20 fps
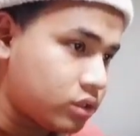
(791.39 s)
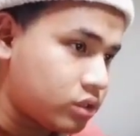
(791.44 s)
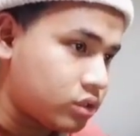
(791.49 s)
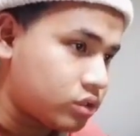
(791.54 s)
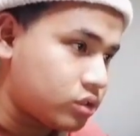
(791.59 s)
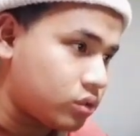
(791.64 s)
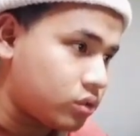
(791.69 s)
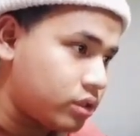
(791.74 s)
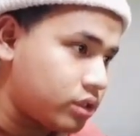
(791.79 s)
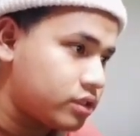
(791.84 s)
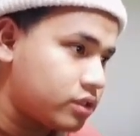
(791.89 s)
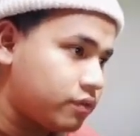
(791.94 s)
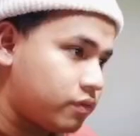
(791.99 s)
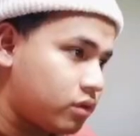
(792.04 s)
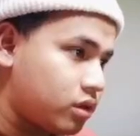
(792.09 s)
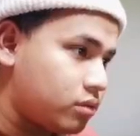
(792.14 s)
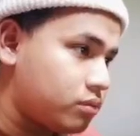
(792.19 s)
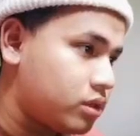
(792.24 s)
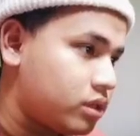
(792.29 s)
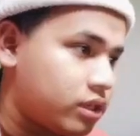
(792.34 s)
So insert
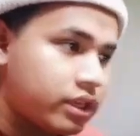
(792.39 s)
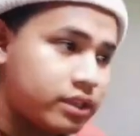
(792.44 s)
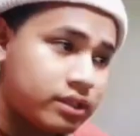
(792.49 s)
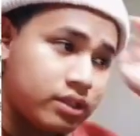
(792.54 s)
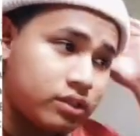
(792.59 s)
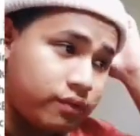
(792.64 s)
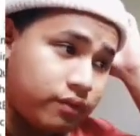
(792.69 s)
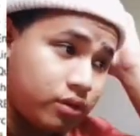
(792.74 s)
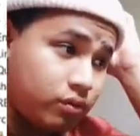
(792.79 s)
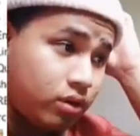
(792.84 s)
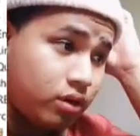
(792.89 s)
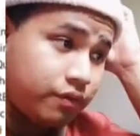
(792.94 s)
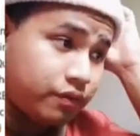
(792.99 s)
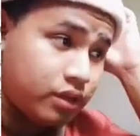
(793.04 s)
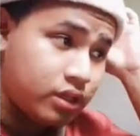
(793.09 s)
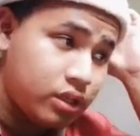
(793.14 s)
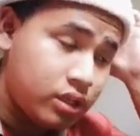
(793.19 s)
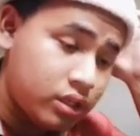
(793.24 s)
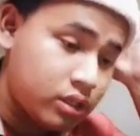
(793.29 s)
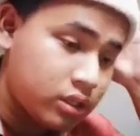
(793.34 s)
phone number, let's search for the
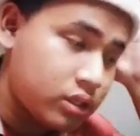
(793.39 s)
Wafiy.